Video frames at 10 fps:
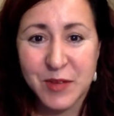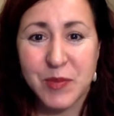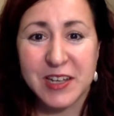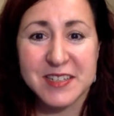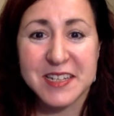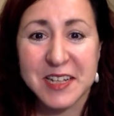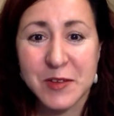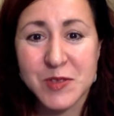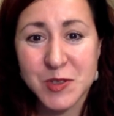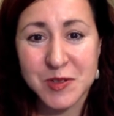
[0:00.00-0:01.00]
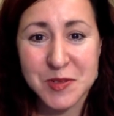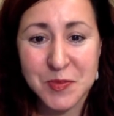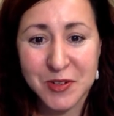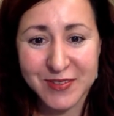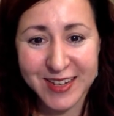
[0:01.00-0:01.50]
because it gives students
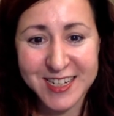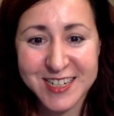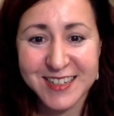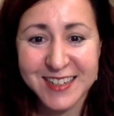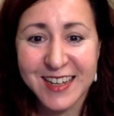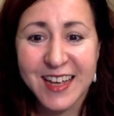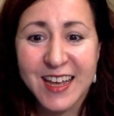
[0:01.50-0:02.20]
motivation.